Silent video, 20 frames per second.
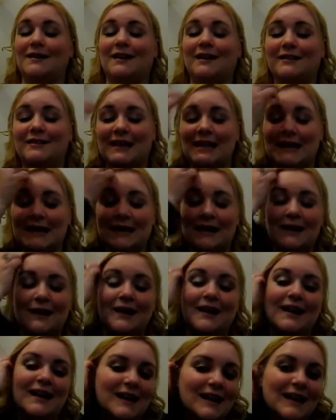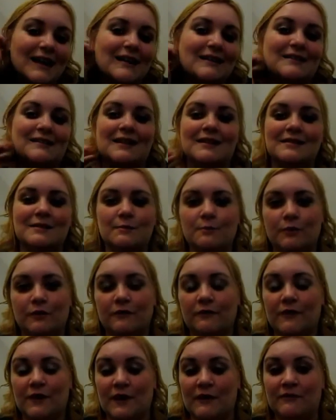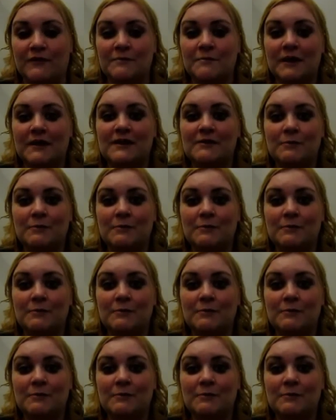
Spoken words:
I think it doesn't work for everybody.